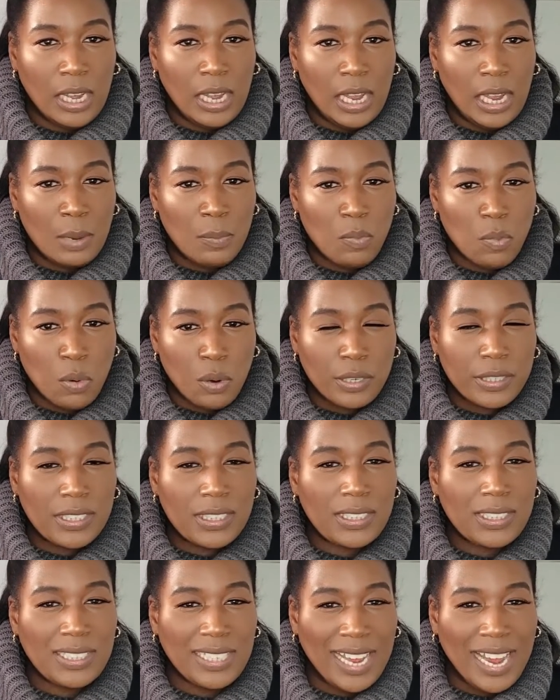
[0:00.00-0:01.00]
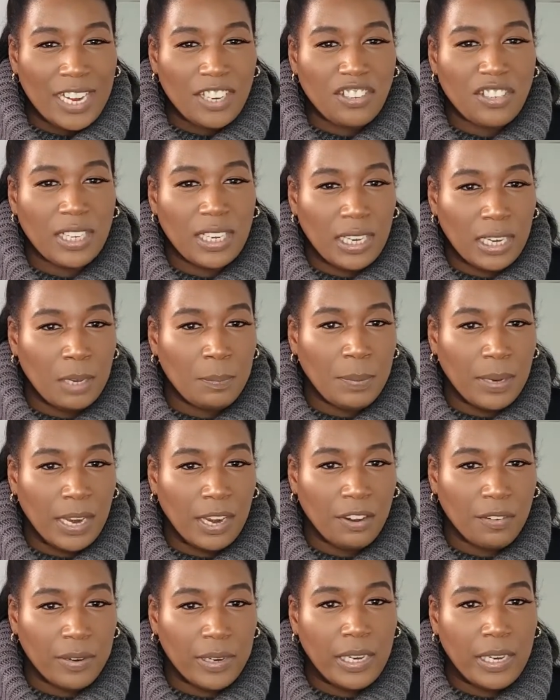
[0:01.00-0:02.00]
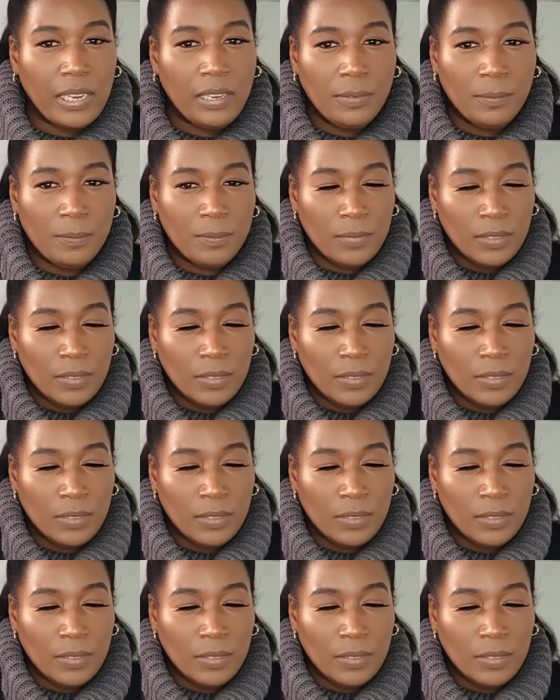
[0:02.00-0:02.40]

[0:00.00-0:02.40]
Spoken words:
a more snatched hip area,